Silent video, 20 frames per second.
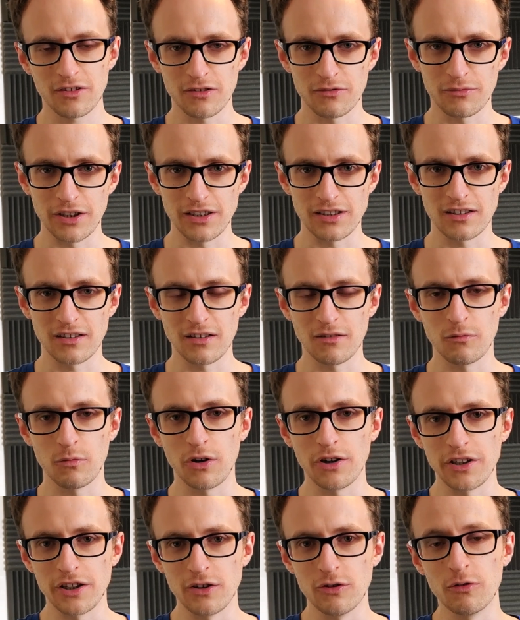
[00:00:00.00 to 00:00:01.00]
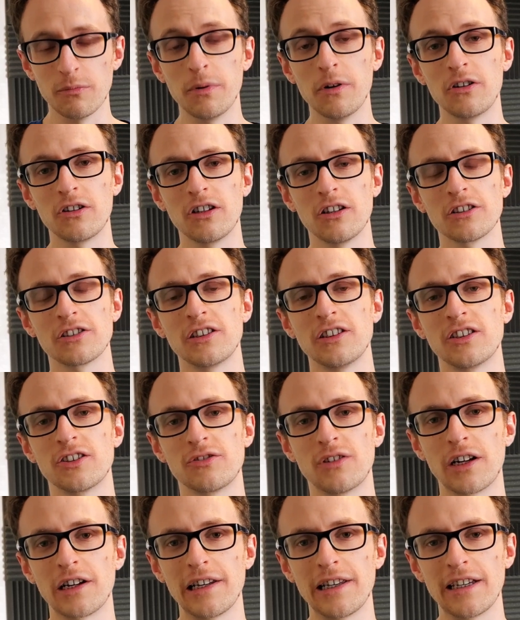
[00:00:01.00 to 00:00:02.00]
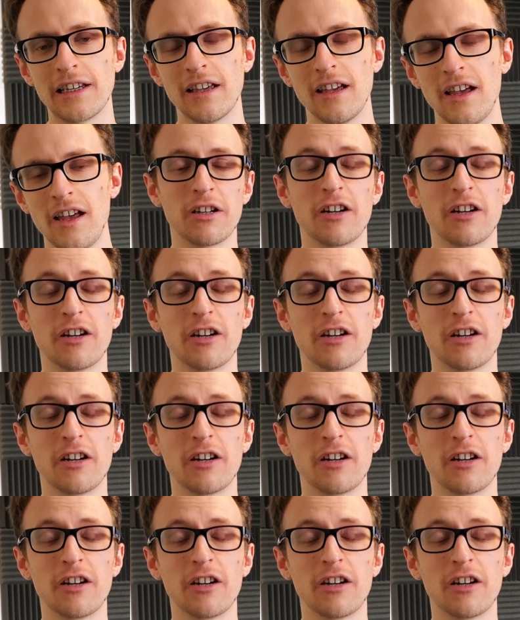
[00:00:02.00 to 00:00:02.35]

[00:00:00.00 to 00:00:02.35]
the reason why your podcast is struggling.